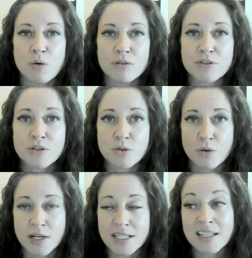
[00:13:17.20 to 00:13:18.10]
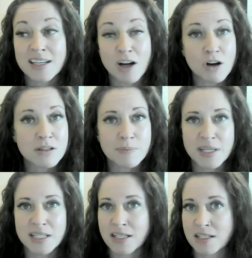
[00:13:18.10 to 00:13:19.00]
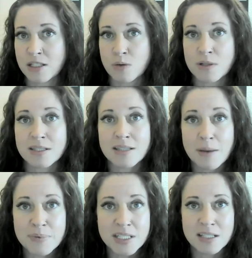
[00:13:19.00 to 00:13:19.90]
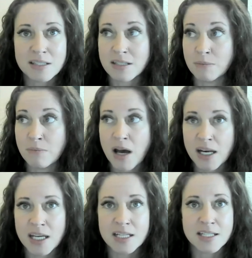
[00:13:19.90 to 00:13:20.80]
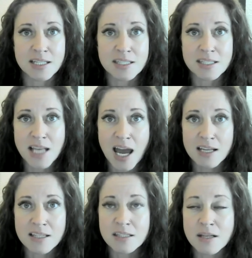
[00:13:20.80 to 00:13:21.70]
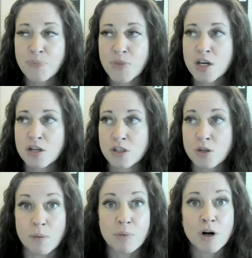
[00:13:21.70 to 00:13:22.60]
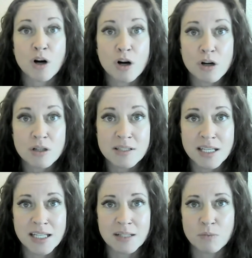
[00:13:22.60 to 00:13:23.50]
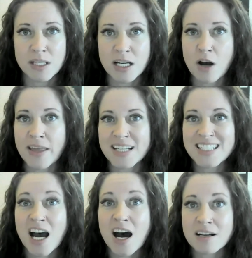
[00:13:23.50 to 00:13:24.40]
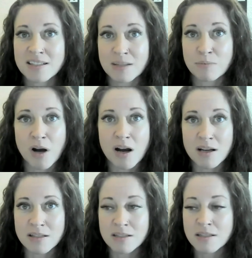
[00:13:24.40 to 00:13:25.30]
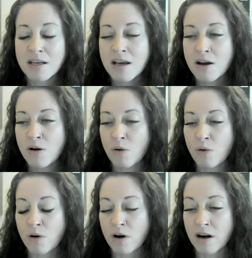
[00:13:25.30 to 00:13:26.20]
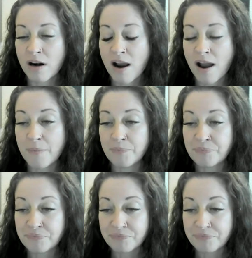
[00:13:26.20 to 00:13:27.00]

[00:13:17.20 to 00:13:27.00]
the old stories. It can also be addicted to a substance, to money, to sex, to a person. We call that toxic bonds, or